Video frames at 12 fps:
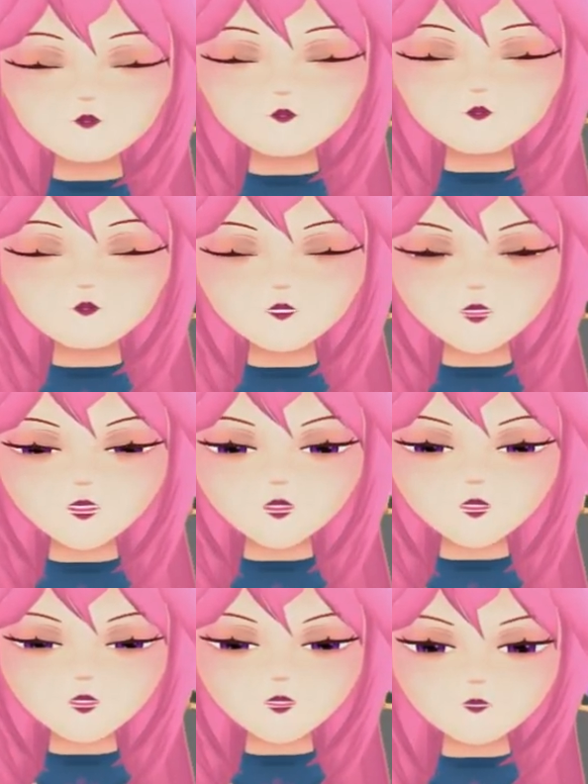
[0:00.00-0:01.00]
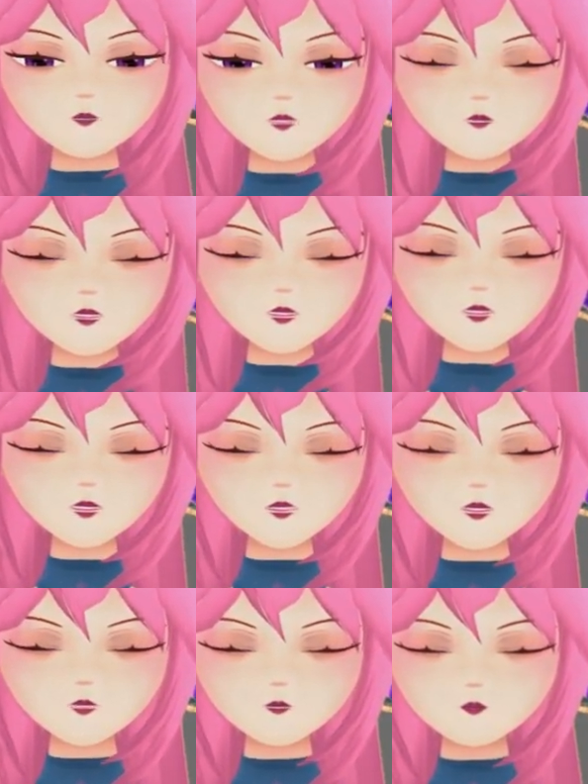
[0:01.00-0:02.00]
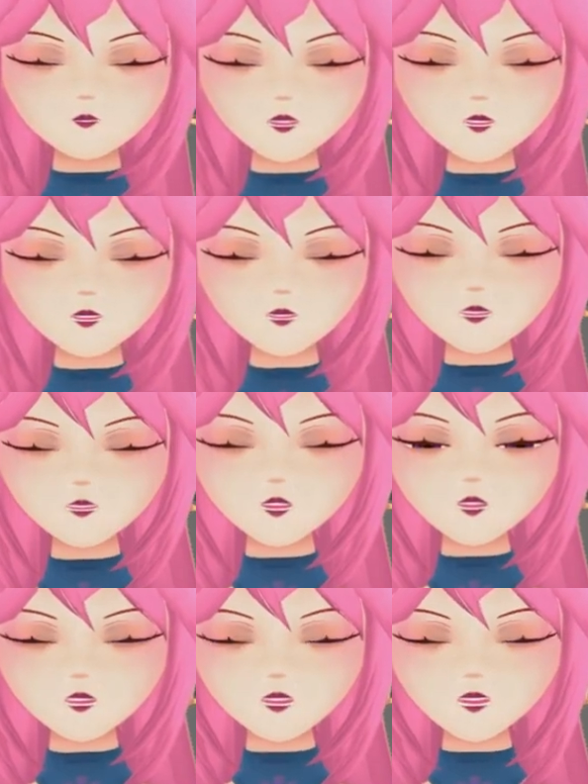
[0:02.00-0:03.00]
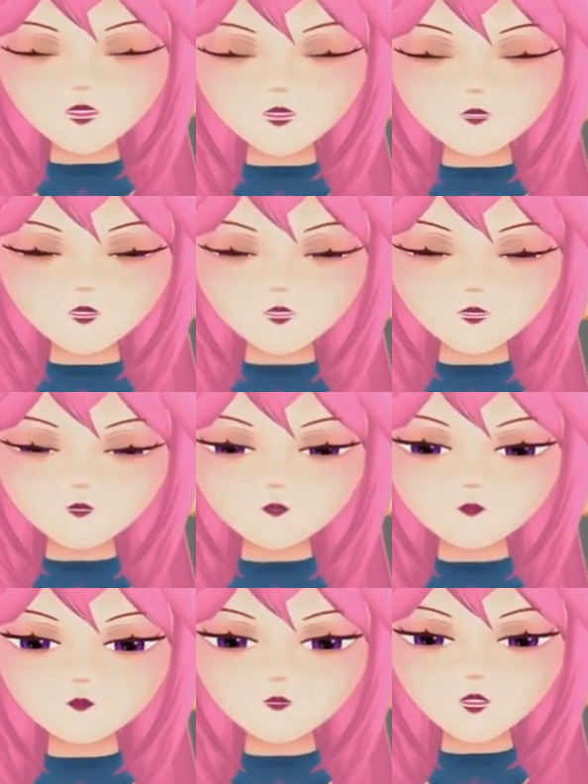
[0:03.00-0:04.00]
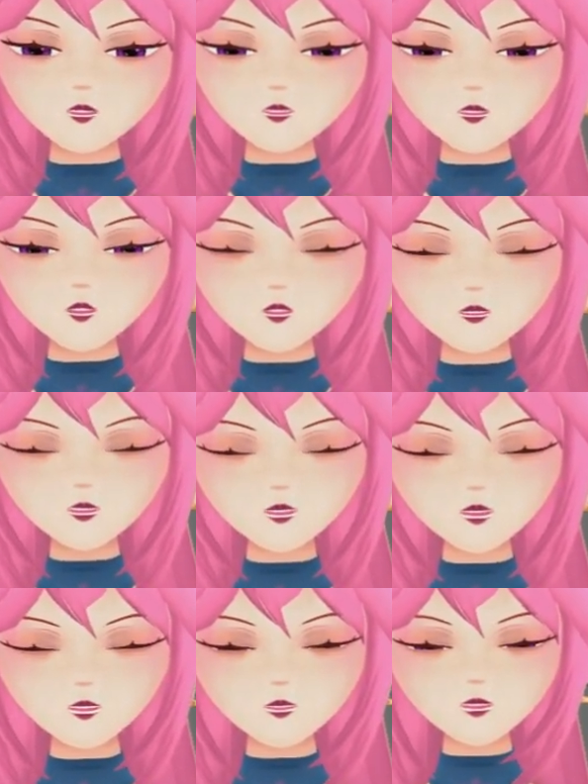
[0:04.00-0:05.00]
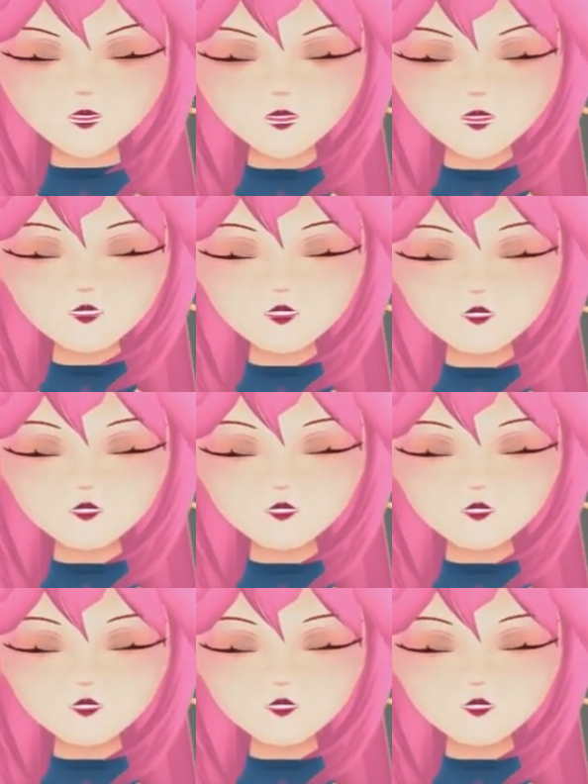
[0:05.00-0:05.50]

And you can move the pieces around your UV texture map.